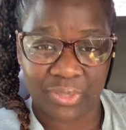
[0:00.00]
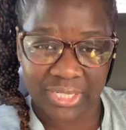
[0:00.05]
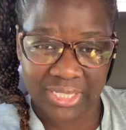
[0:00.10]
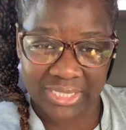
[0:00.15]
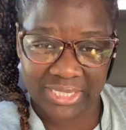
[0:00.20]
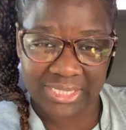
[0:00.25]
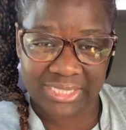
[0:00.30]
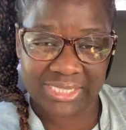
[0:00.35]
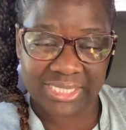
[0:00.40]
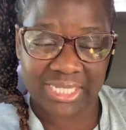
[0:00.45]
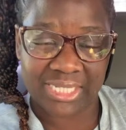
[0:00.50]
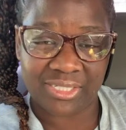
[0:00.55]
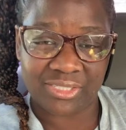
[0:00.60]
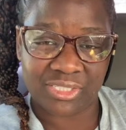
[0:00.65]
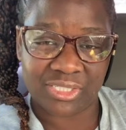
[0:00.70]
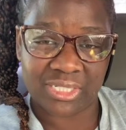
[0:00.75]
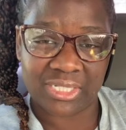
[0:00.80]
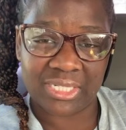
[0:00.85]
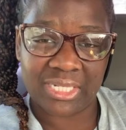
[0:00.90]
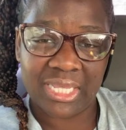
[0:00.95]

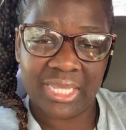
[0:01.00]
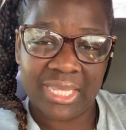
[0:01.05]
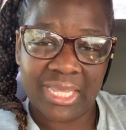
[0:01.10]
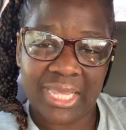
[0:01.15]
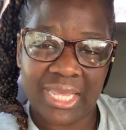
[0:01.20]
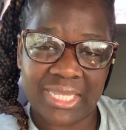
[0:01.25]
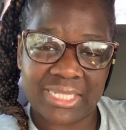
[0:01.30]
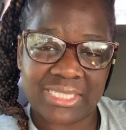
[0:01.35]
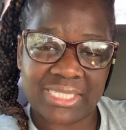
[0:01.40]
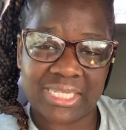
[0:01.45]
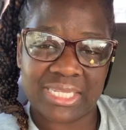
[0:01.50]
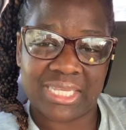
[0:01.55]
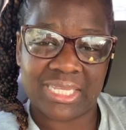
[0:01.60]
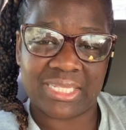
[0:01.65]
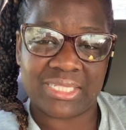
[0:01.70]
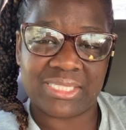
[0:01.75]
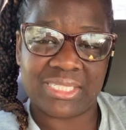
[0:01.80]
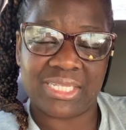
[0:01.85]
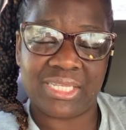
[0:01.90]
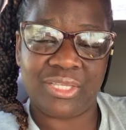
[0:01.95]
organization and to
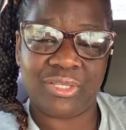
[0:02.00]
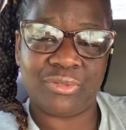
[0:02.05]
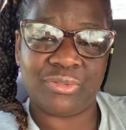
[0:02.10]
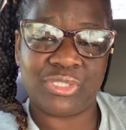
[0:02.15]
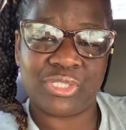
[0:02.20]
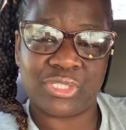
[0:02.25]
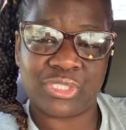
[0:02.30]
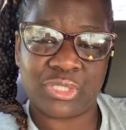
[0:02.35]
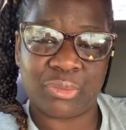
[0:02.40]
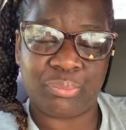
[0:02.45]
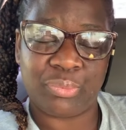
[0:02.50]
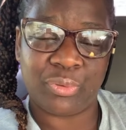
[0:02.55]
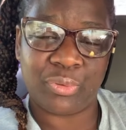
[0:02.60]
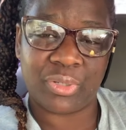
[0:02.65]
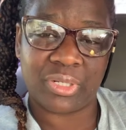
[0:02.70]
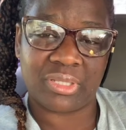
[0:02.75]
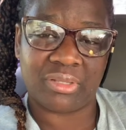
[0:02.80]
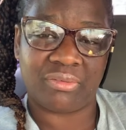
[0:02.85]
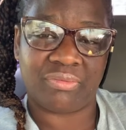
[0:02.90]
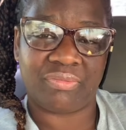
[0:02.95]
continue to
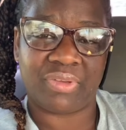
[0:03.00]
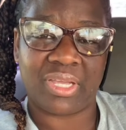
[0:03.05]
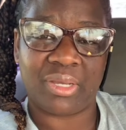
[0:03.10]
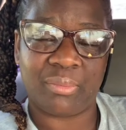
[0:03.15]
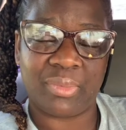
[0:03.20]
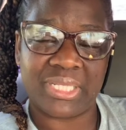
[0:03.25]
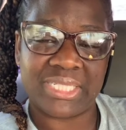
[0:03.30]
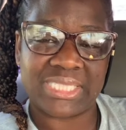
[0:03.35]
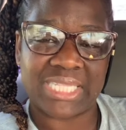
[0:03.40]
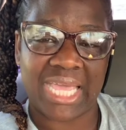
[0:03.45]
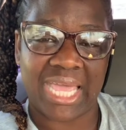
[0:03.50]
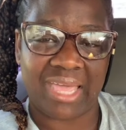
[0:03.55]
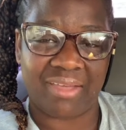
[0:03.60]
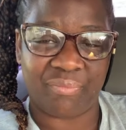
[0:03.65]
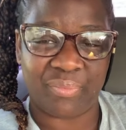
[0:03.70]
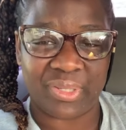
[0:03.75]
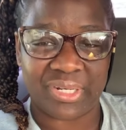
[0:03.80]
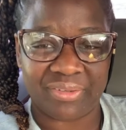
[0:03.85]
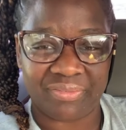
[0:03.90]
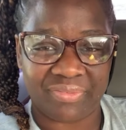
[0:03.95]
support the families that
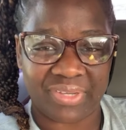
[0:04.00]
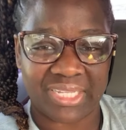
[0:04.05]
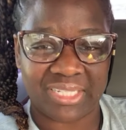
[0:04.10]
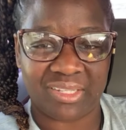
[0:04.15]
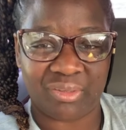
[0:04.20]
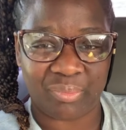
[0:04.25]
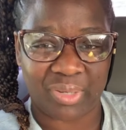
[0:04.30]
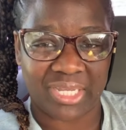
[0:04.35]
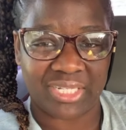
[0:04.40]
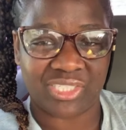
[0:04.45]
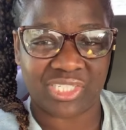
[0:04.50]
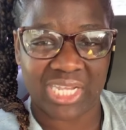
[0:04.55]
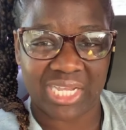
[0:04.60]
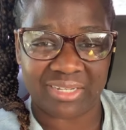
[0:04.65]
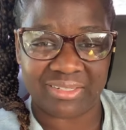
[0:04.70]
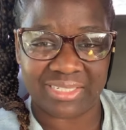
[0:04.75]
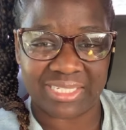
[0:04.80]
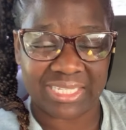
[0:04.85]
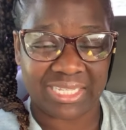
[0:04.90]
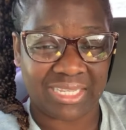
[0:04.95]
have been affected by
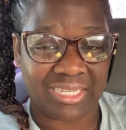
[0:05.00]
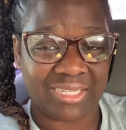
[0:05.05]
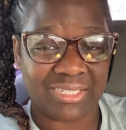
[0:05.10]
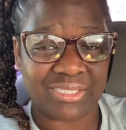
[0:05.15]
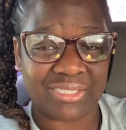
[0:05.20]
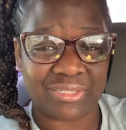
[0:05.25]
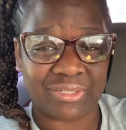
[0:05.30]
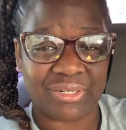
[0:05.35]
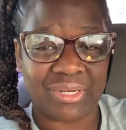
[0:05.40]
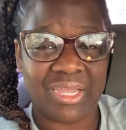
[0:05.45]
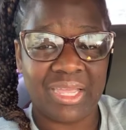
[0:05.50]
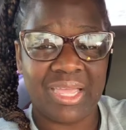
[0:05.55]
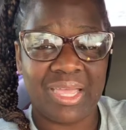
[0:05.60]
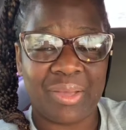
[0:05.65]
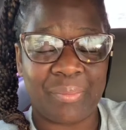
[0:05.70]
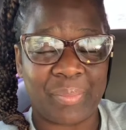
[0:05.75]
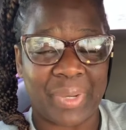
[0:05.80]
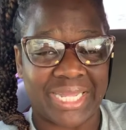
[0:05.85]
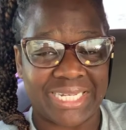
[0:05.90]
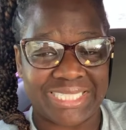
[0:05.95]
childhood cancer.
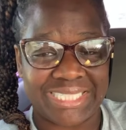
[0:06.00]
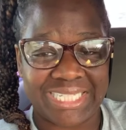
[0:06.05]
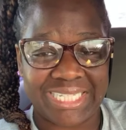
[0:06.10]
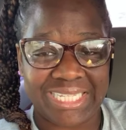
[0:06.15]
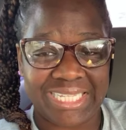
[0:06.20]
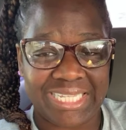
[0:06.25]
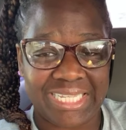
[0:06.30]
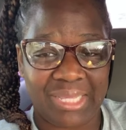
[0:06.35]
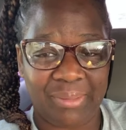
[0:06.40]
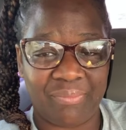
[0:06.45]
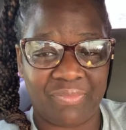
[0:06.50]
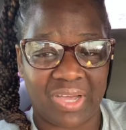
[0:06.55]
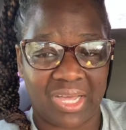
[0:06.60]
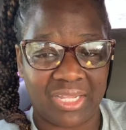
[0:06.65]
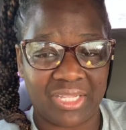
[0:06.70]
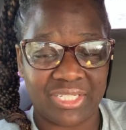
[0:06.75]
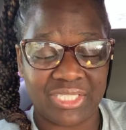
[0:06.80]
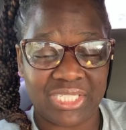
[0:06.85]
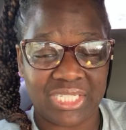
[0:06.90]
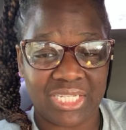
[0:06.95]
My team
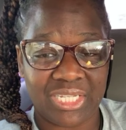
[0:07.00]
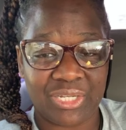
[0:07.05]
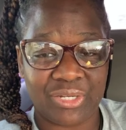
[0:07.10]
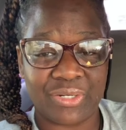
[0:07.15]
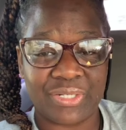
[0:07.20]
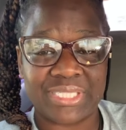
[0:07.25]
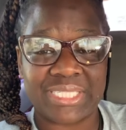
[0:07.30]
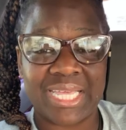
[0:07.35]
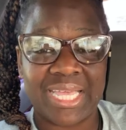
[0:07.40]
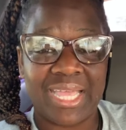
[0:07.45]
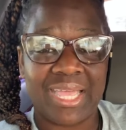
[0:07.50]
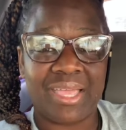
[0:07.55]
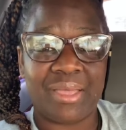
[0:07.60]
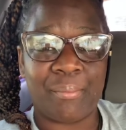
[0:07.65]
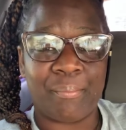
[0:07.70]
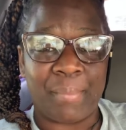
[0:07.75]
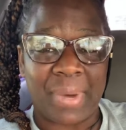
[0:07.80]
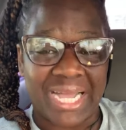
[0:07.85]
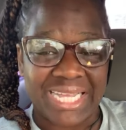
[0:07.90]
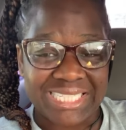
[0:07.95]
volunteers,
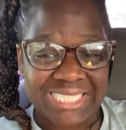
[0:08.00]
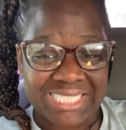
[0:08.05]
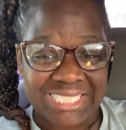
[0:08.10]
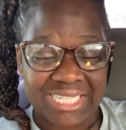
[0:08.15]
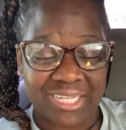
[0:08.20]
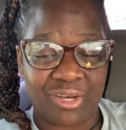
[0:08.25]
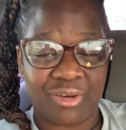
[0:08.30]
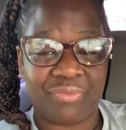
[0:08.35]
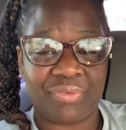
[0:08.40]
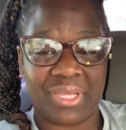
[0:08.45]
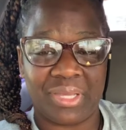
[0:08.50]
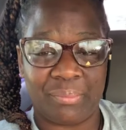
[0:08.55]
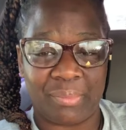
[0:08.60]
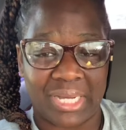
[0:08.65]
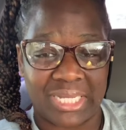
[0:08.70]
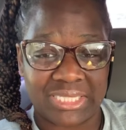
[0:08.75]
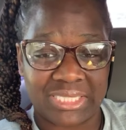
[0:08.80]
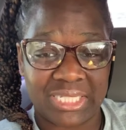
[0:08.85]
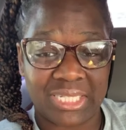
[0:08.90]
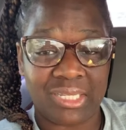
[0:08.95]
myself and
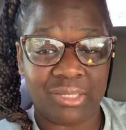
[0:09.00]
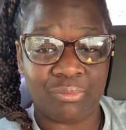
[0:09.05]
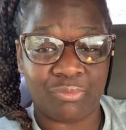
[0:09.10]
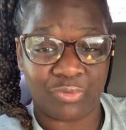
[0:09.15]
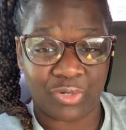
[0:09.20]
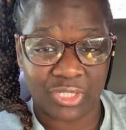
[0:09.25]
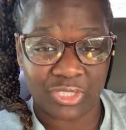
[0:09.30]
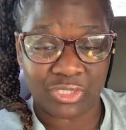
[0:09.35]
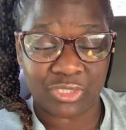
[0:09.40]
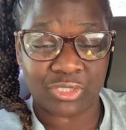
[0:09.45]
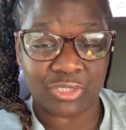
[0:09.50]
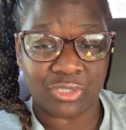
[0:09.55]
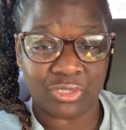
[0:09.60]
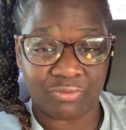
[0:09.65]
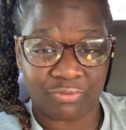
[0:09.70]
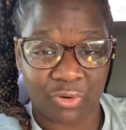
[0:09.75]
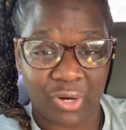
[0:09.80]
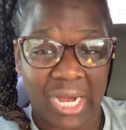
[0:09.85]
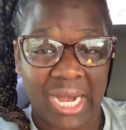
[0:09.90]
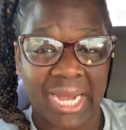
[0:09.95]
my team
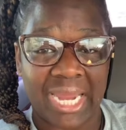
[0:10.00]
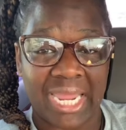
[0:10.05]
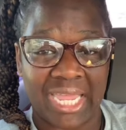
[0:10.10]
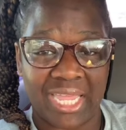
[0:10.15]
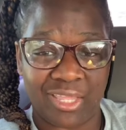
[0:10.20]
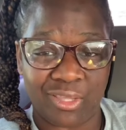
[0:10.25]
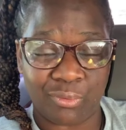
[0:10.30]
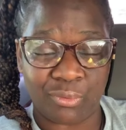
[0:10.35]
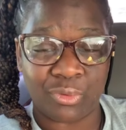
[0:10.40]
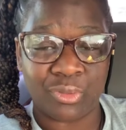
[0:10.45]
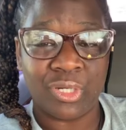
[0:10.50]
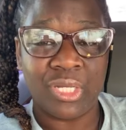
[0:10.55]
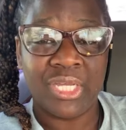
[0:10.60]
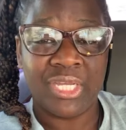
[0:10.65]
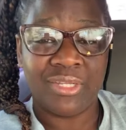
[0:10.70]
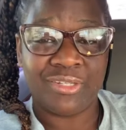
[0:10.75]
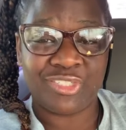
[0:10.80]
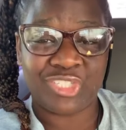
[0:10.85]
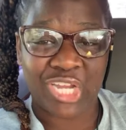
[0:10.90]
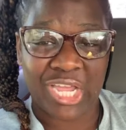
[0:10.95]
registers for our annual
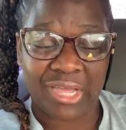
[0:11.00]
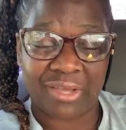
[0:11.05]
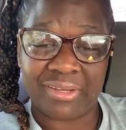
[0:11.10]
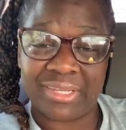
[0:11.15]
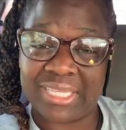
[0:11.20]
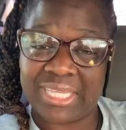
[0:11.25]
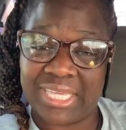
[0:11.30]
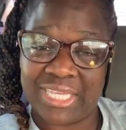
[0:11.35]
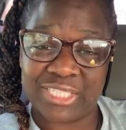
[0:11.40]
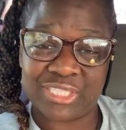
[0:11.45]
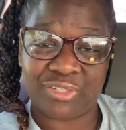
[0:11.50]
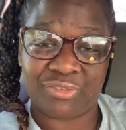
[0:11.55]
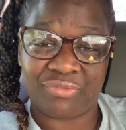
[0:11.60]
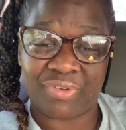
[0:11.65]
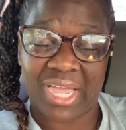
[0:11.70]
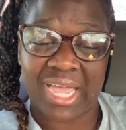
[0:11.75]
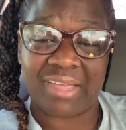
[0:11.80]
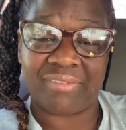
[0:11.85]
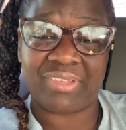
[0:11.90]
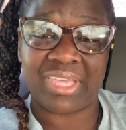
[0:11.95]
Childhood Cancer
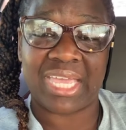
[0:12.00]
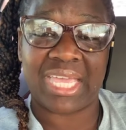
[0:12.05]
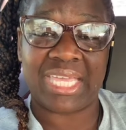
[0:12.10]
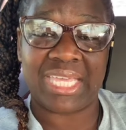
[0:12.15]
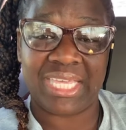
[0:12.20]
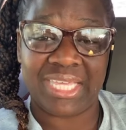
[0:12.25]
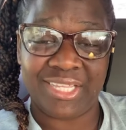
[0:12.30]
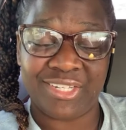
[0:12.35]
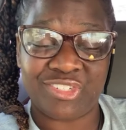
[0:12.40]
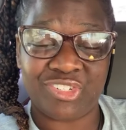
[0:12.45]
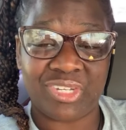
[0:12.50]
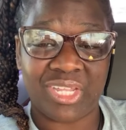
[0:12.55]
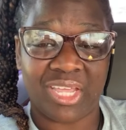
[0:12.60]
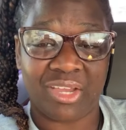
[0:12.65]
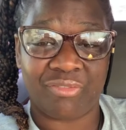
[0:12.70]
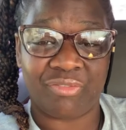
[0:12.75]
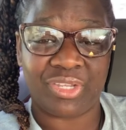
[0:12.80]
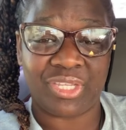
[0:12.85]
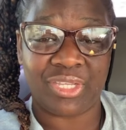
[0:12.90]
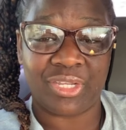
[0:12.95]
5K each and
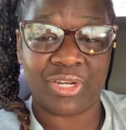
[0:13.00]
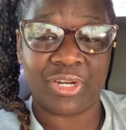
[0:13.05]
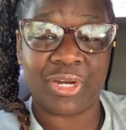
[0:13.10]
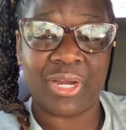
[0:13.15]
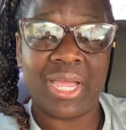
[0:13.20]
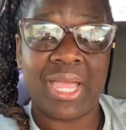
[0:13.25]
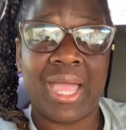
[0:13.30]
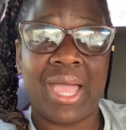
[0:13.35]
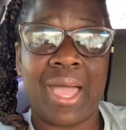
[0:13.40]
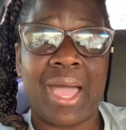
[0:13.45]
every year.